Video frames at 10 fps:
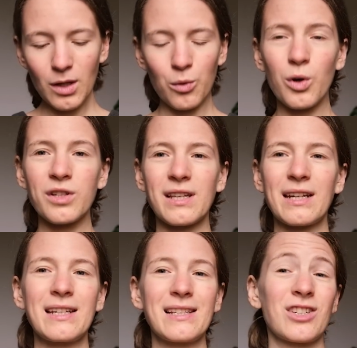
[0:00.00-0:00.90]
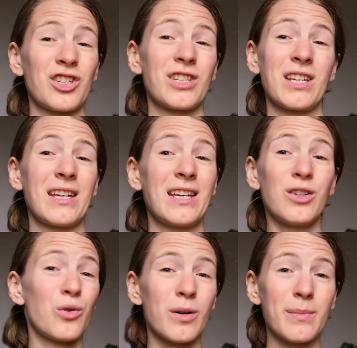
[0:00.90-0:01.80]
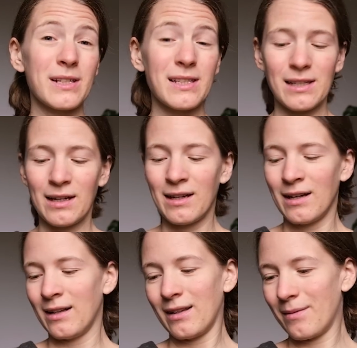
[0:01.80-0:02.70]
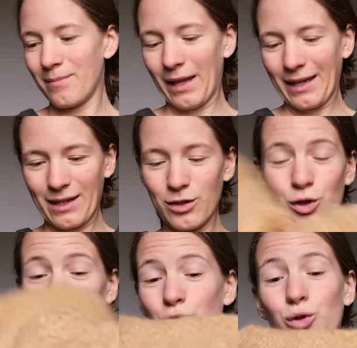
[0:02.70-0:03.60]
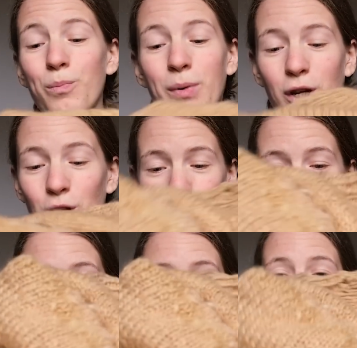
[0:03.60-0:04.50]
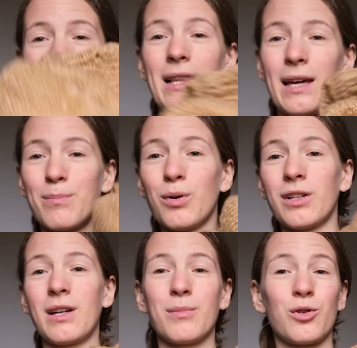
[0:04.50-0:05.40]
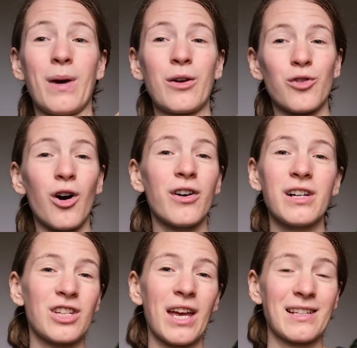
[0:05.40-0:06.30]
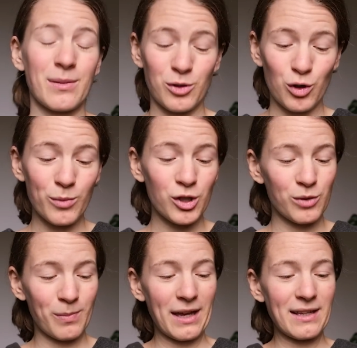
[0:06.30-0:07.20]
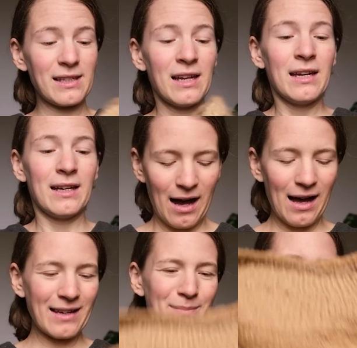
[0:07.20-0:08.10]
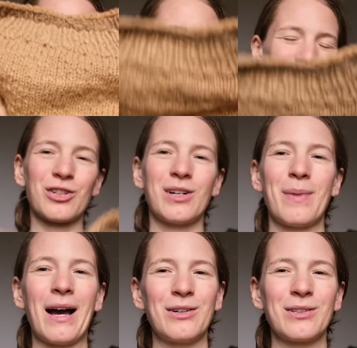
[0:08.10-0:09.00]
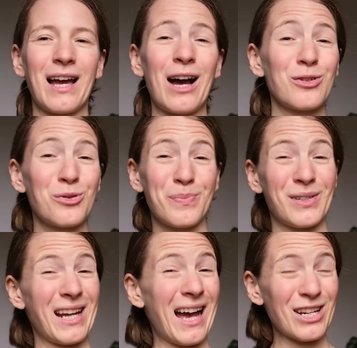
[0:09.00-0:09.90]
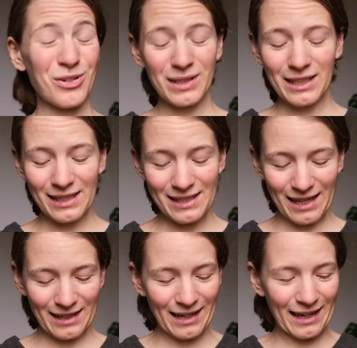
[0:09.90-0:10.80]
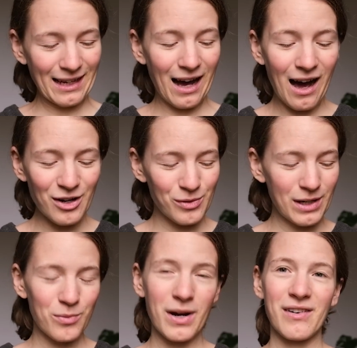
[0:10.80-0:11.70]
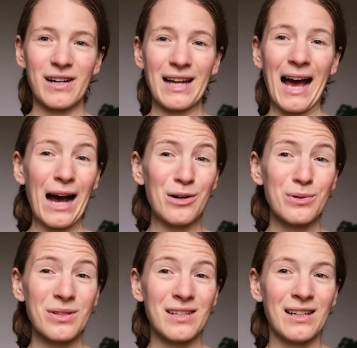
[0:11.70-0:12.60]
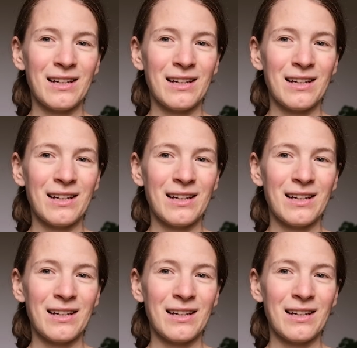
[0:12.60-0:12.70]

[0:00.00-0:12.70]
was that it is just enormous. Like super huge when I like put it into my drawer. It takes up so much space. I'm not sure about how super casual it is and that I can't really wear it out